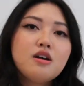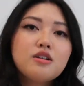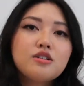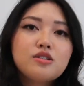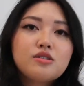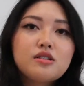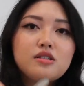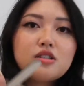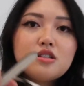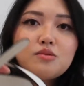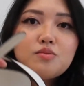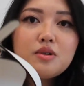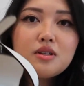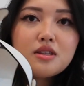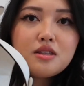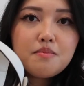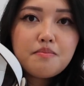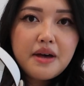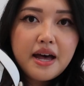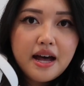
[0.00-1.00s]
So this is
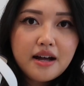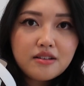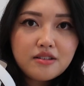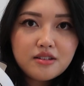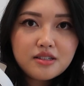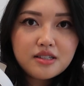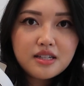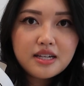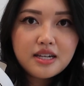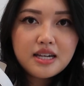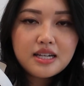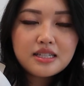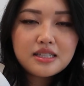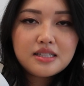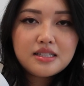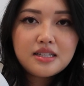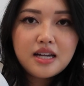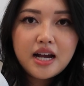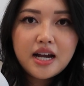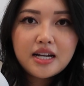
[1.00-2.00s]
what the bag looks like
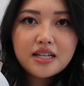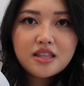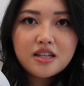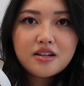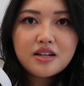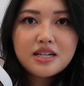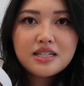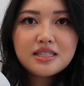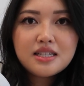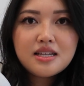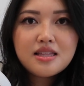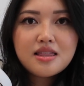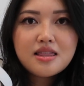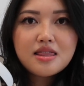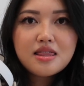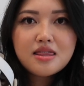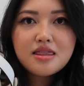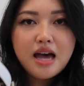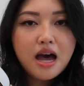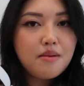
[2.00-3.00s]
inside. There
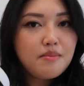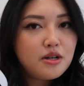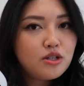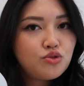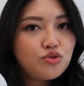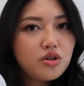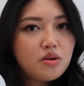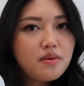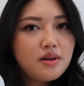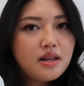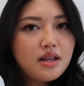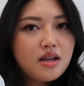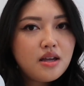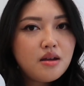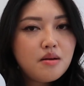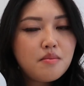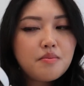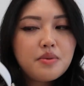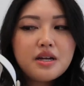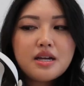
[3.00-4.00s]
isn't that much room in
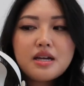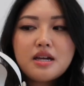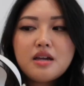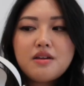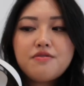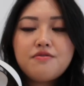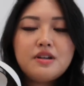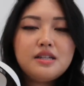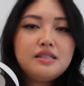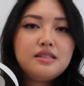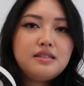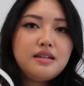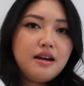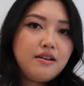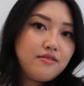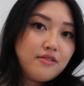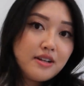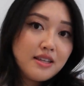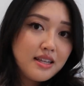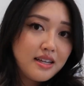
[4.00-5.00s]
it, but it fits
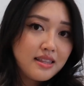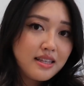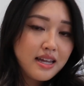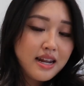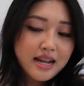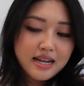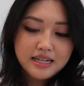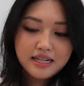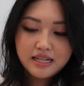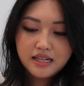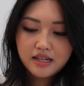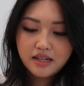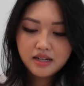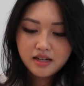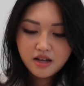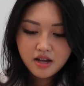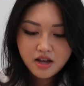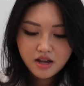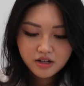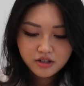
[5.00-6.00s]
everything that I
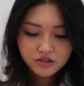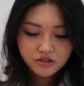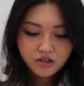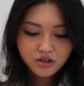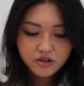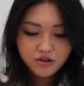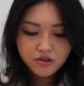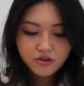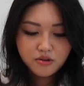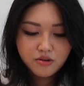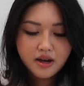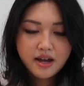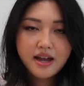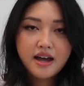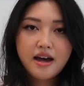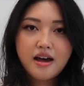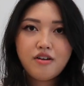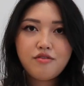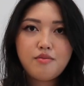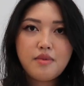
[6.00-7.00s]
need. So I
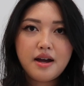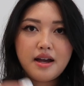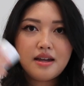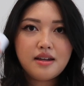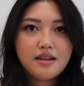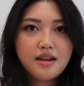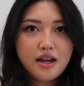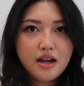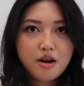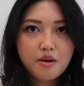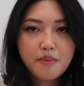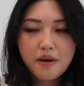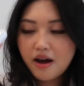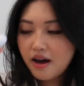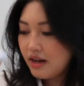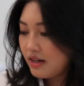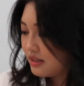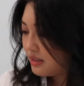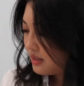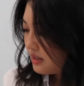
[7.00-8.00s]
have my
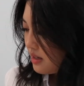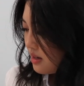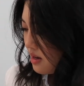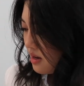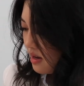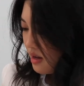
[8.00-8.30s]
AirPods.